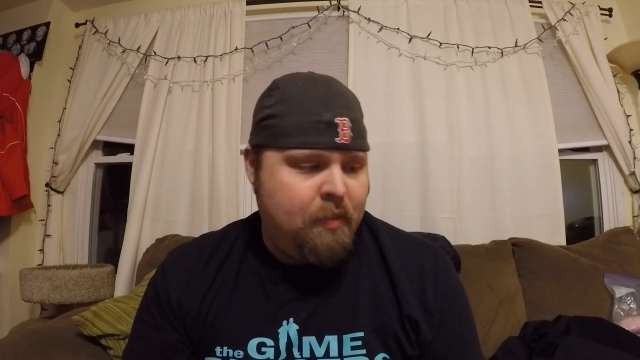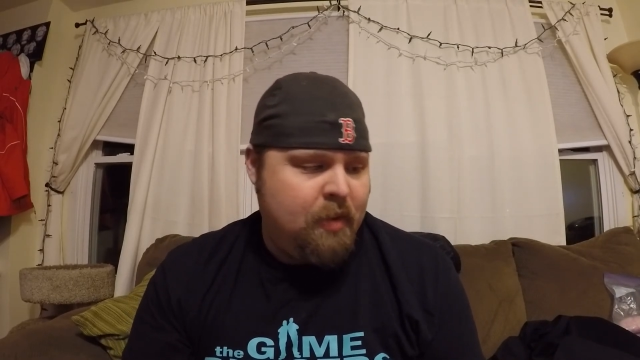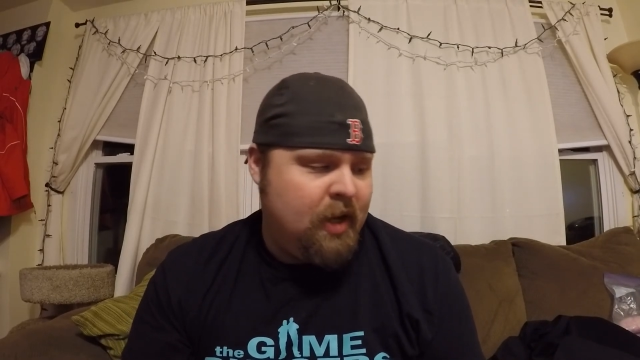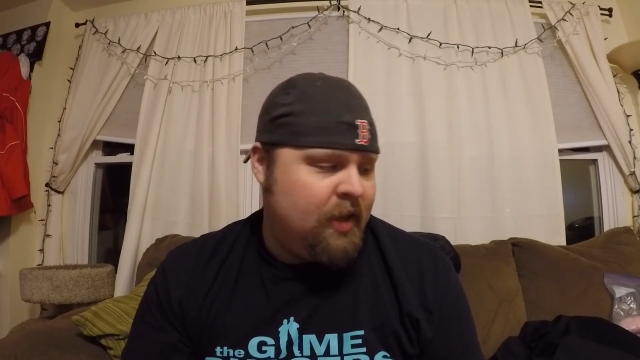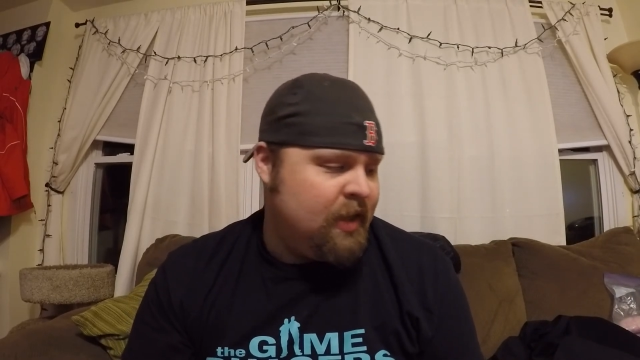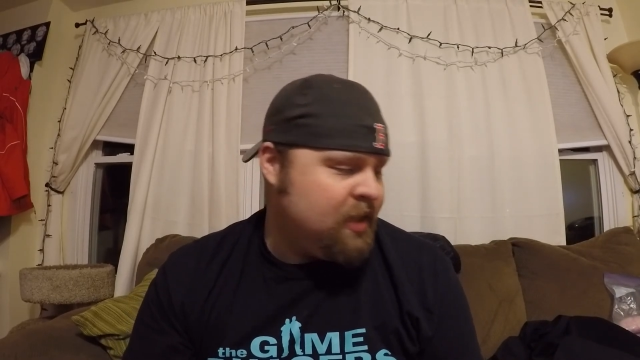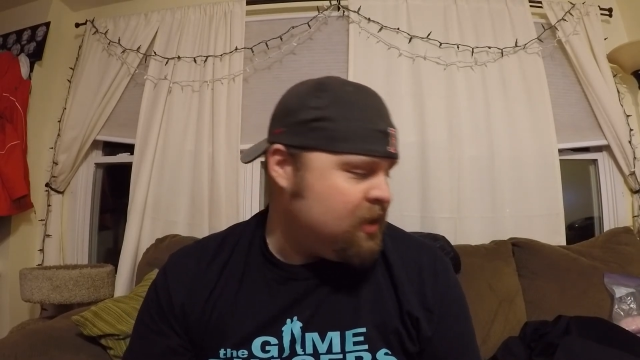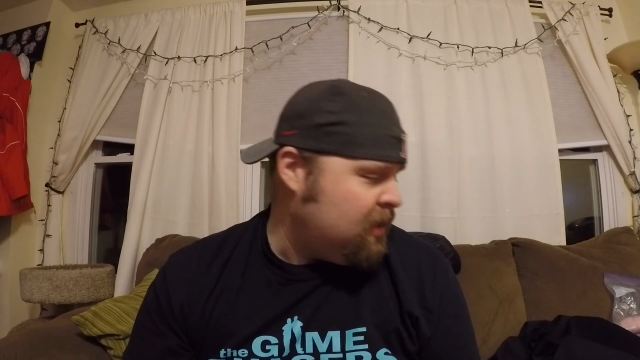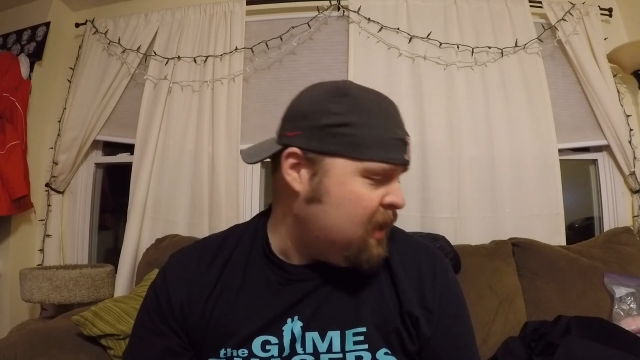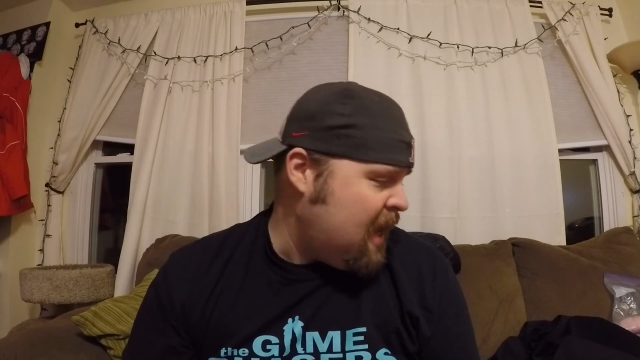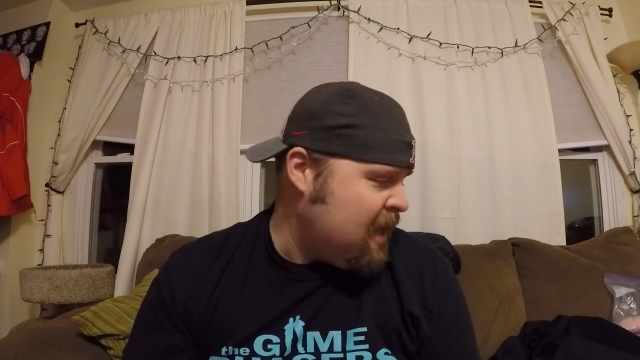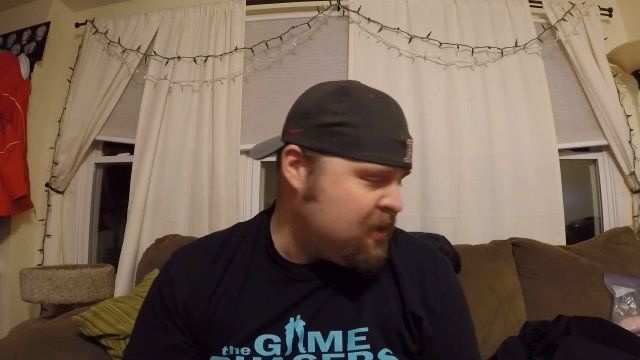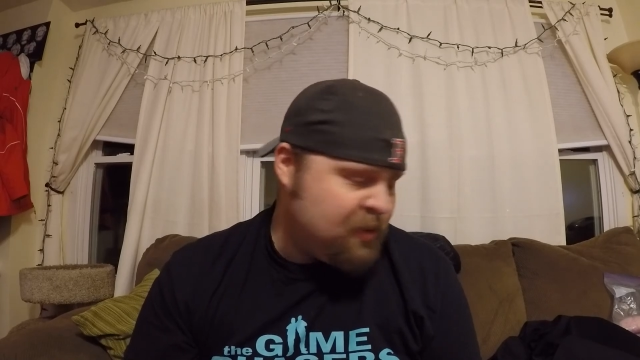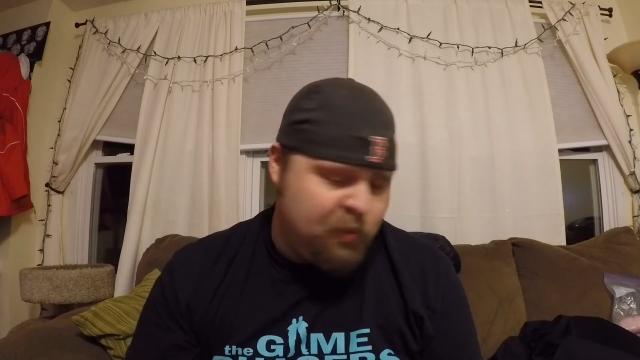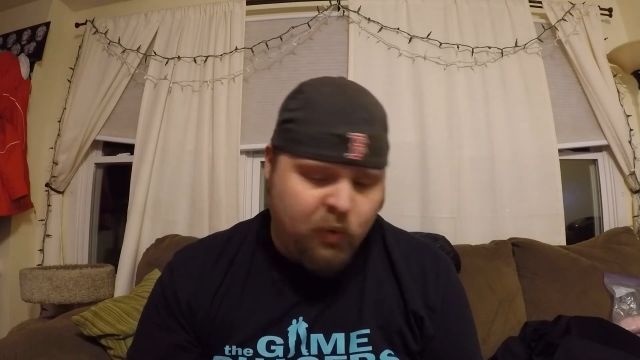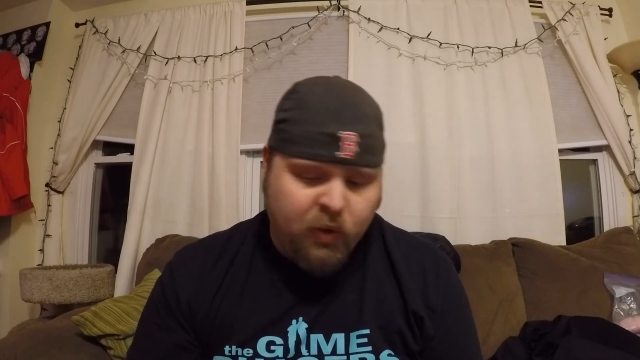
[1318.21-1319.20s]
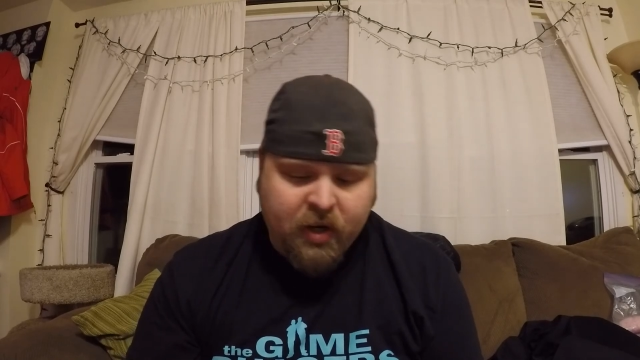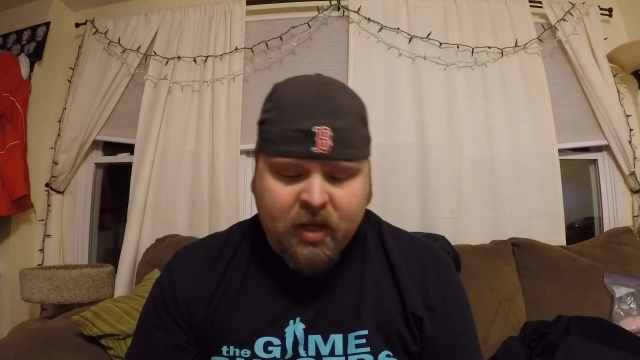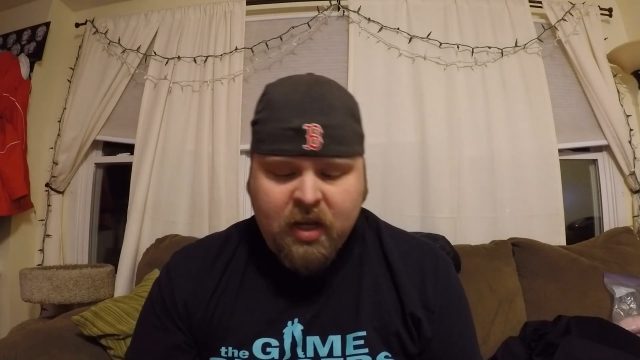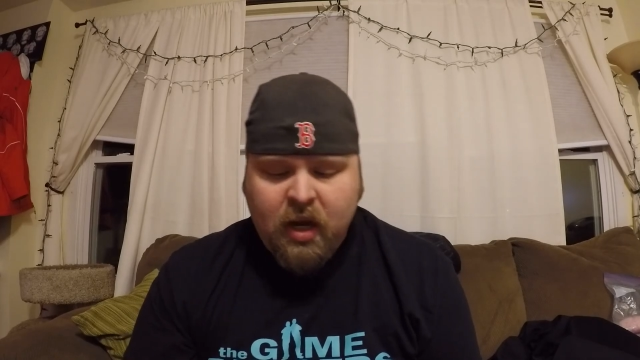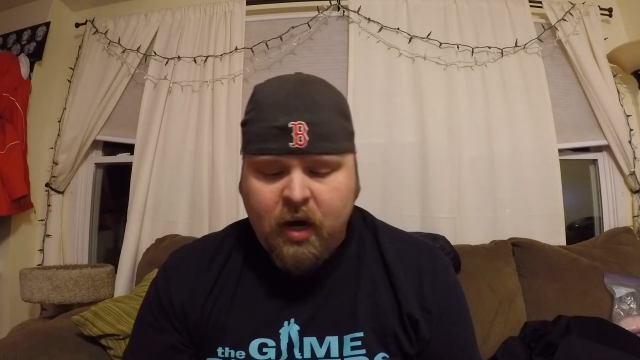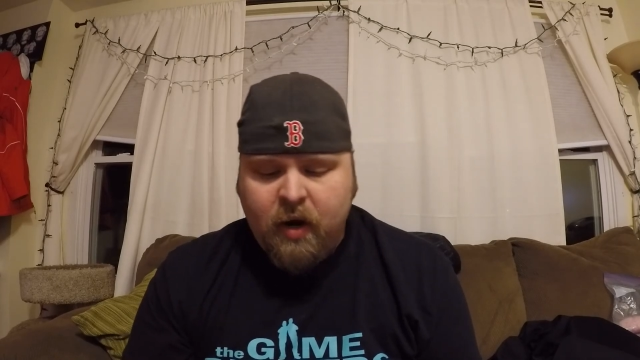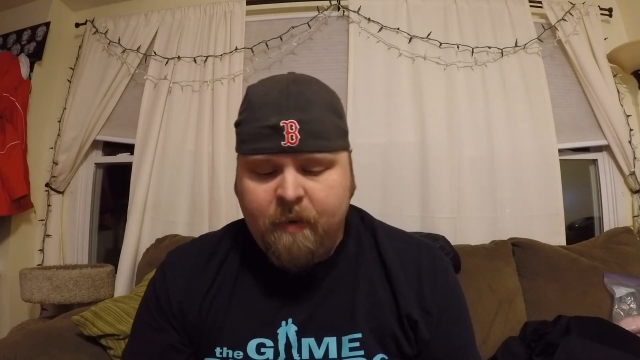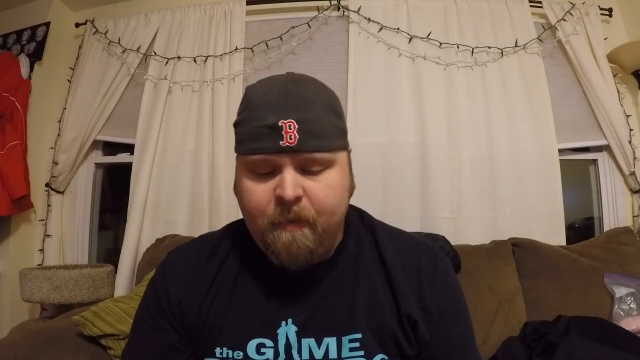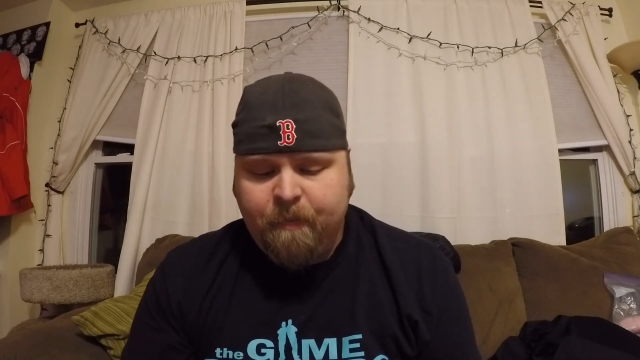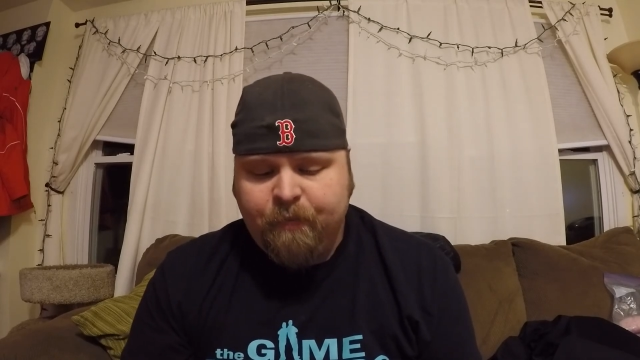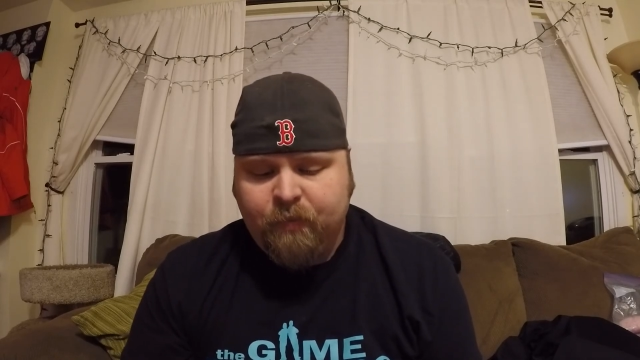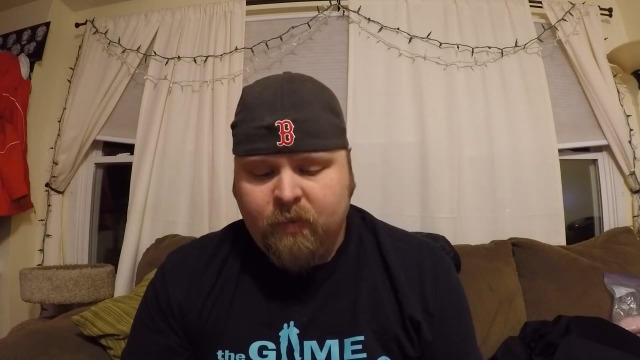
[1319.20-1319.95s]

In this last one here,